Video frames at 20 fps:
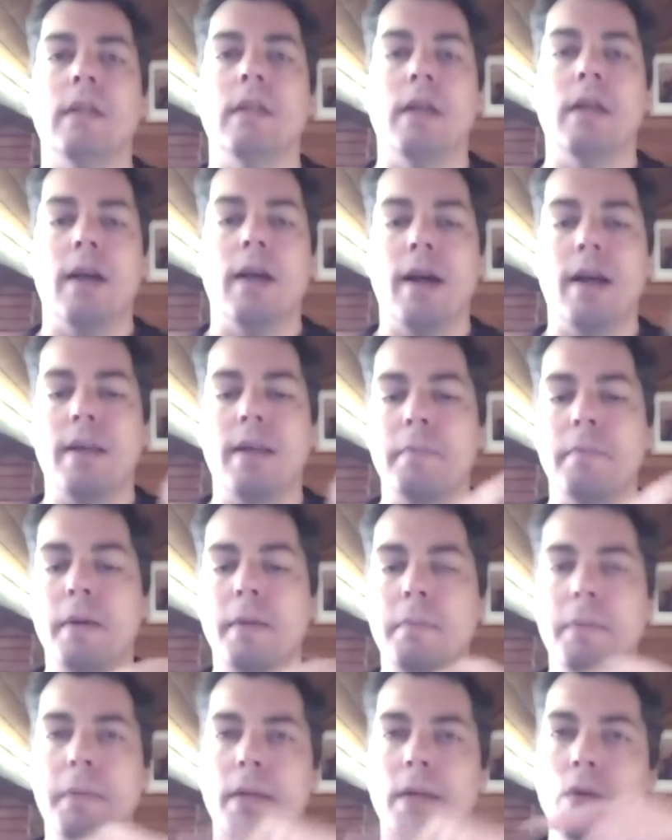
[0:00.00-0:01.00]
and
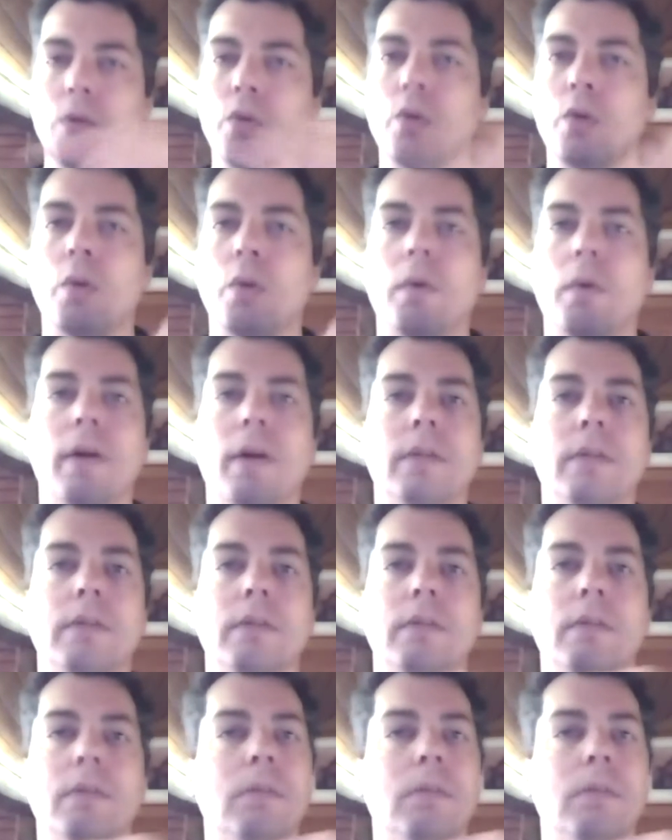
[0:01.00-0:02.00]
maybe look around
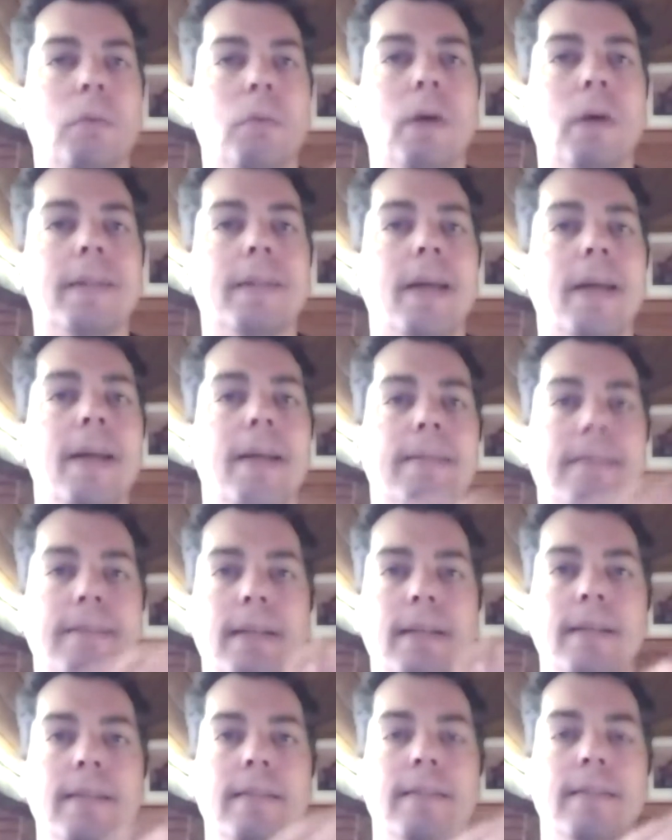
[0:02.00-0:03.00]
what else
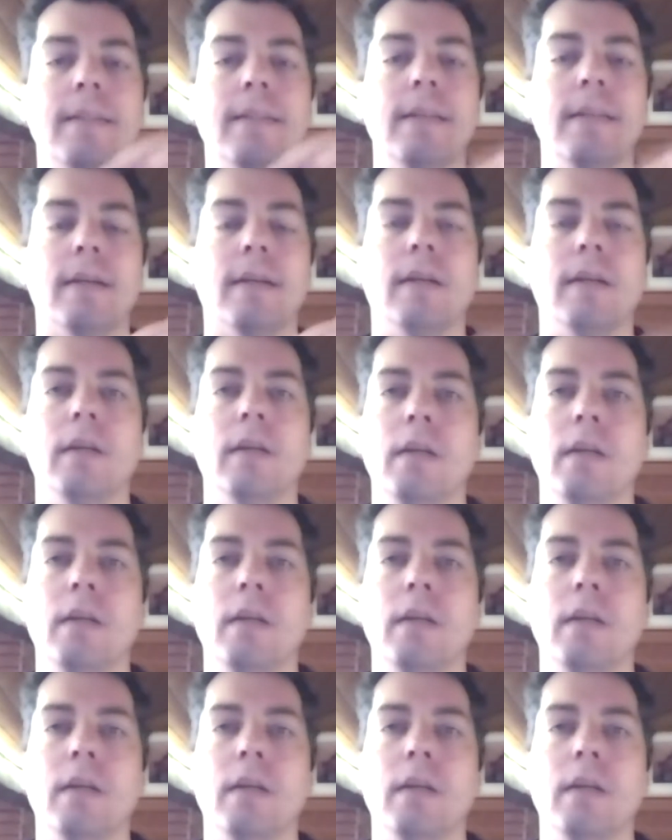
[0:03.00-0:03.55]
there is here.